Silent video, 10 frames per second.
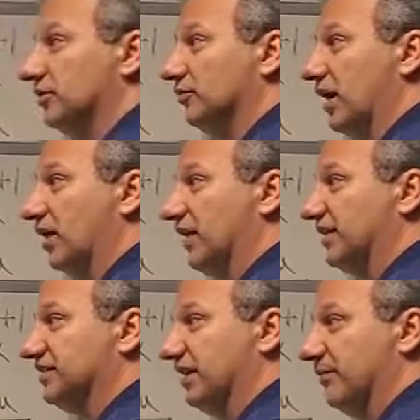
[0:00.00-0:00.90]
Well, that
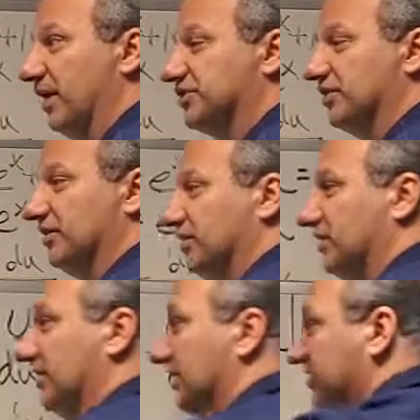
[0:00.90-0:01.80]
doesn't get much,
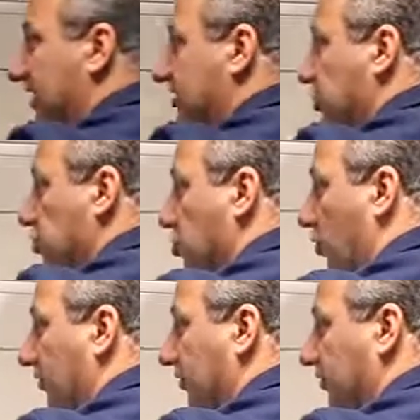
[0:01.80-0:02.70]
because that's U
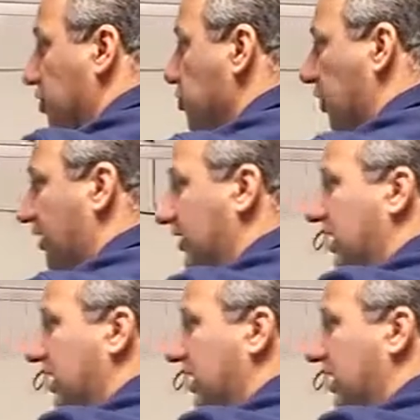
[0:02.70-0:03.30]
over U, and